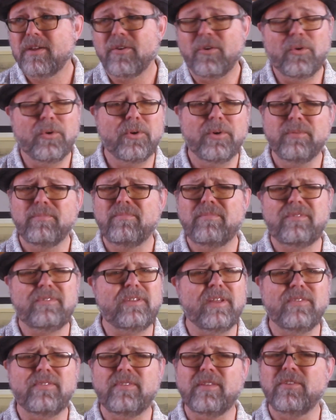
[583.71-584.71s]
Or
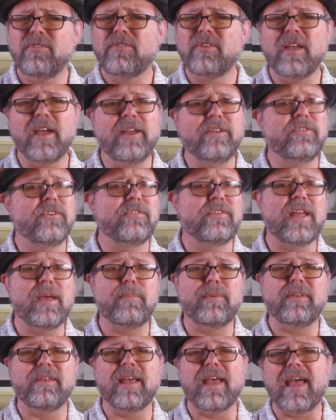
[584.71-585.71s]
did this guy just
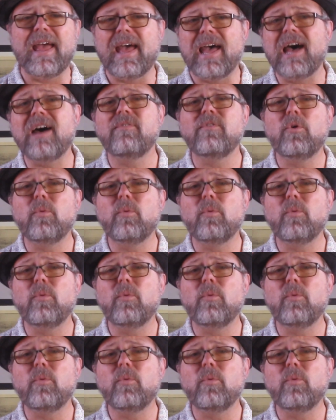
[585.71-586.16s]
happen to have